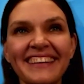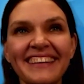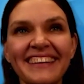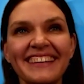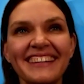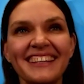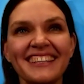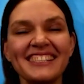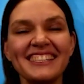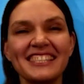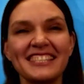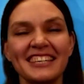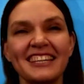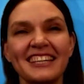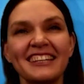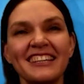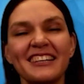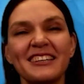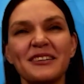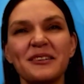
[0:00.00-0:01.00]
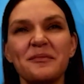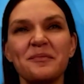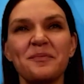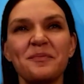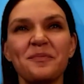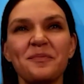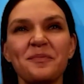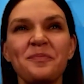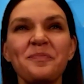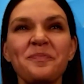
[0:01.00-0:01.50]
can say that,
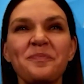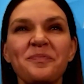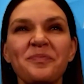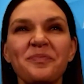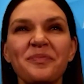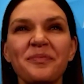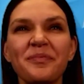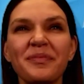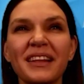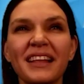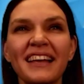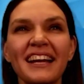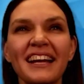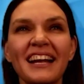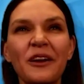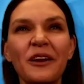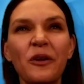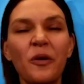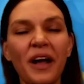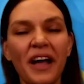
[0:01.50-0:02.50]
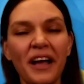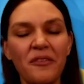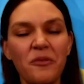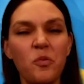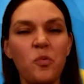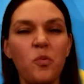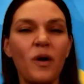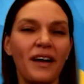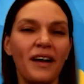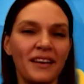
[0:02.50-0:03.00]
like, I don't have
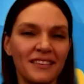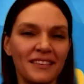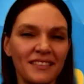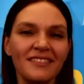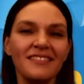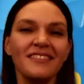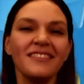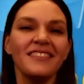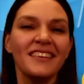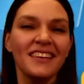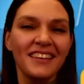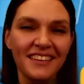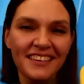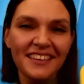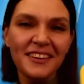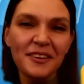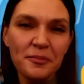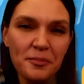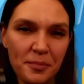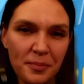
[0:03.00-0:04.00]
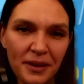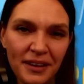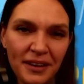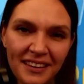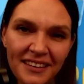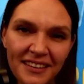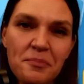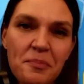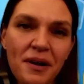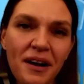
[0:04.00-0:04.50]
one
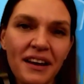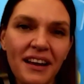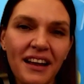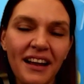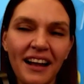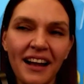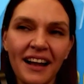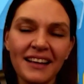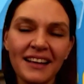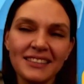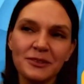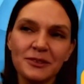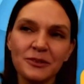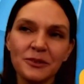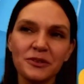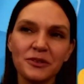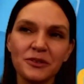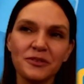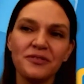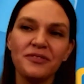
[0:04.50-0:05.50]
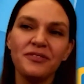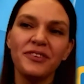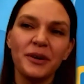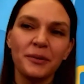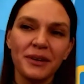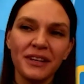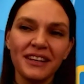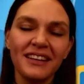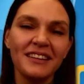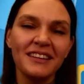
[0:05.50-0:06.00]
campaign, but I sort of
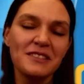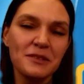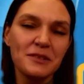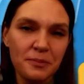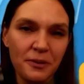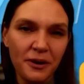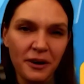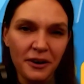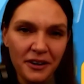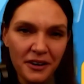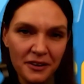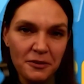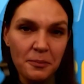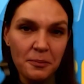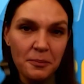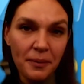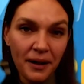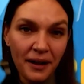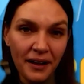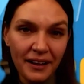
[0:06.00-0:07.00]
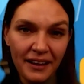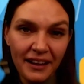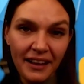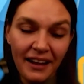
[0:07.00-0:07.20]
very inspired by